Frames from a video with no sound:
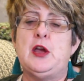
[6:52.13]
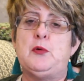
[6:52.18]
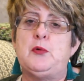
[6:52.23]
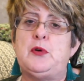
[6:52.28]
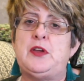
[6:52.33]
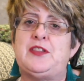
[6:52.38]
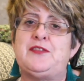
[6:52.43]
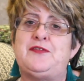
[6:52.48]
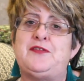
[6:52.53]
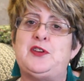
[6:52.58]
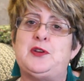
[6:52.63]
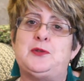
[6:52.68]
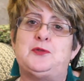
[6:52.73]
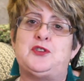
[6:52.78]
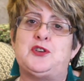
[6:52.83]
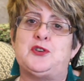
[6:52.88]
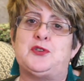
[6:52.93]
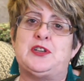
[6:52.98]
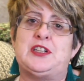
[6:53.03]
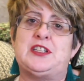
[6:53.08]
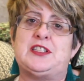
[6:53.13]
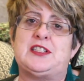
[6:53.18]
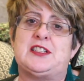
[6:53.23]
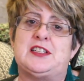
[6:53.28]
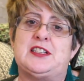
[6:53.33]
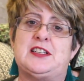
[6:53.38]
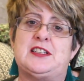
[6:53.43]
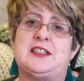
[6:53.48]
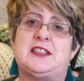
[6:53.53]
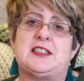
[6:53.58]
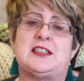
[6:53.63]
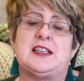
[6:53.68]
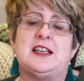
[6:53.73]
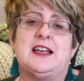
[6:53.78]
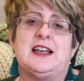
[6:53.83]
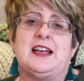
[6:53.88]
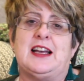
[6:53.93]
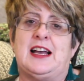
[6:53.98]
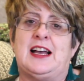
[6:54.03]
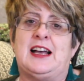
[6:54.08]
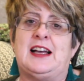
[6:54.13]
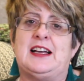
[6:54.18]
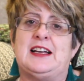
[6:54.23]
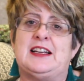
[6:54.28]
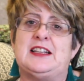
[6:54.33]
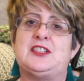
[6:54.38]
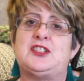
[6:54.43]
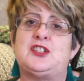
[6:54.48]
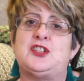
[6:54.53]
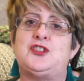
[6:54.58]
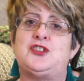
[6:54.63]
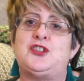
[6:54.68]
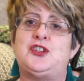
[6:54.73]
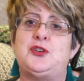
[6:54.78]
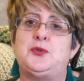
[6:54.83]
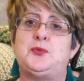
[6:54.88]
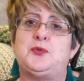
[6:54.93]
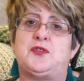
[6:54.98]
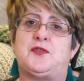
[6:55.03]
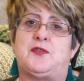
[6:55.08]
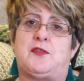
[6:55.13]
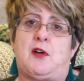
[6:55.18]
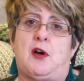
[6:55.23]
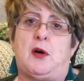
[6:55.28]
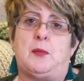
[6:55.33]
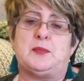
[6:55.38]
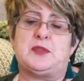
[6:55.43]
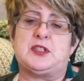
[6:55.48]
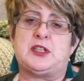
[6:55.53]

with a few choices uh, to choose from.